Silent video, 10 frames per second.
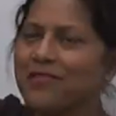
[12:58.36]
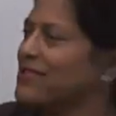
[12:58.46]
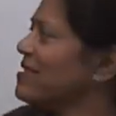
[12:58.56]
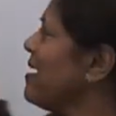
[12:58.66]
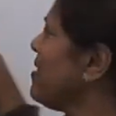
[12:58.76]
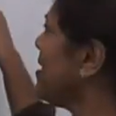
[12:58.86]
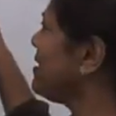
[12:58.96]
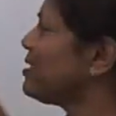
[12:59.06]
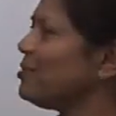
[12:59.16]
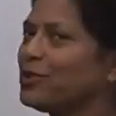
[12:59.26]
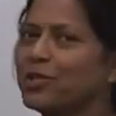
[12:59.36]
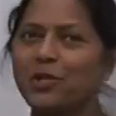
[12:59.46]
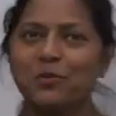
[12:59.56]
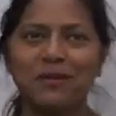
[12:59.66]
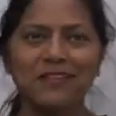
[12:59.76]
say that 2
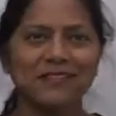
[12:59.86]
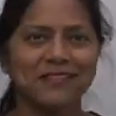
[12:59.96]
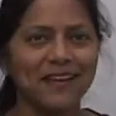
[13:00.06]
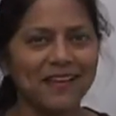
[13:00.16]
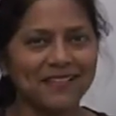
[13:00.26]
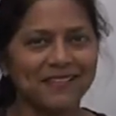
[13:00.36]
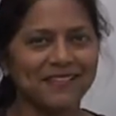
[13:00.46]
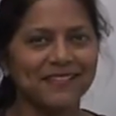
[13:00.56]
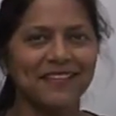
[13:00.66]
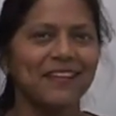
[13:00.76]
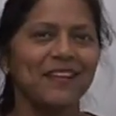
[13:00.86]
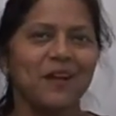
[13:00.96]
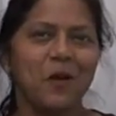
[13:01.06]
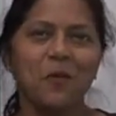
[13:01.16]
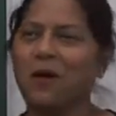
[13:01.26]
cubed is 6.
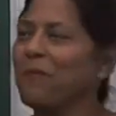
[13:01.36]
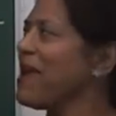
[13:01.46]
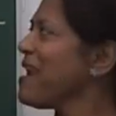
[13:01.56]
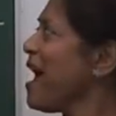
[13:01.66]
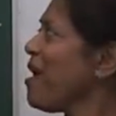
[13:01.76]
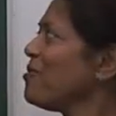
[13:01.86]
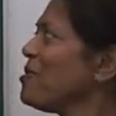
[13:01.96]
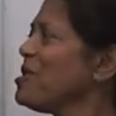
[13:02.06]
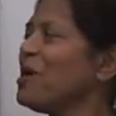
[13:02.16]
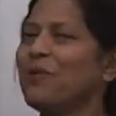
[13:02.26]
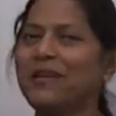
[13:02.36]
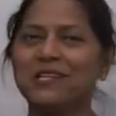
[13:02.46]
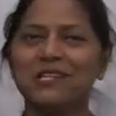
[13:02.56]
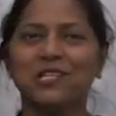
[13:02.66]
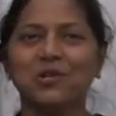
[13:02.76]
Well, by now you know
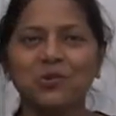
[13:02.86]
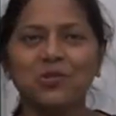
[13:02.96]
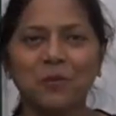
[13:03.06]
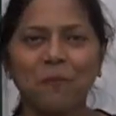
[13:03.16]
it. 2 to the